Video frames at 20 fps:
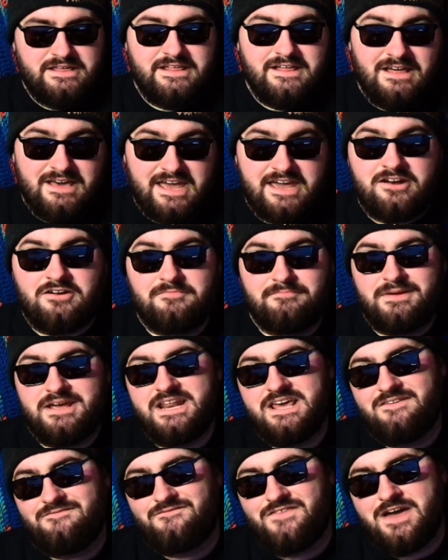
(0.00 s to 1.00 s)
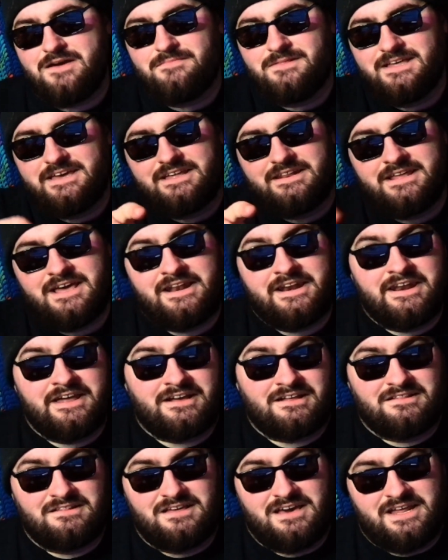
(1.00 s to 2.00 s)
intermediate family, and
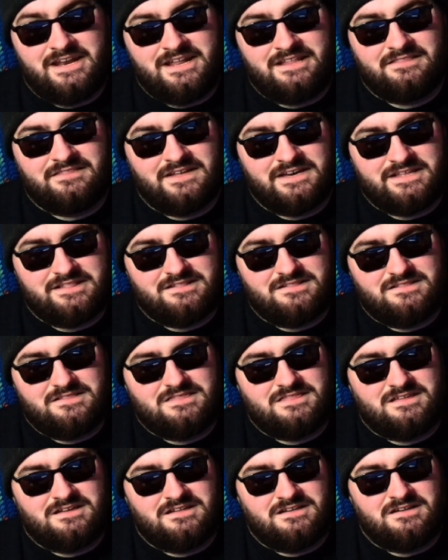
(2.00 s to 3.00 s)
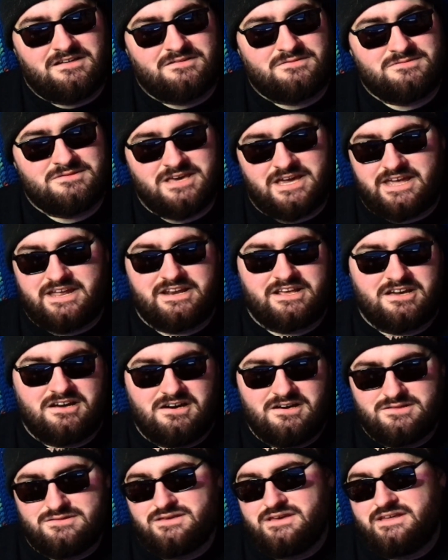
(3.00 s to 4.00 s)
then like the second cousin.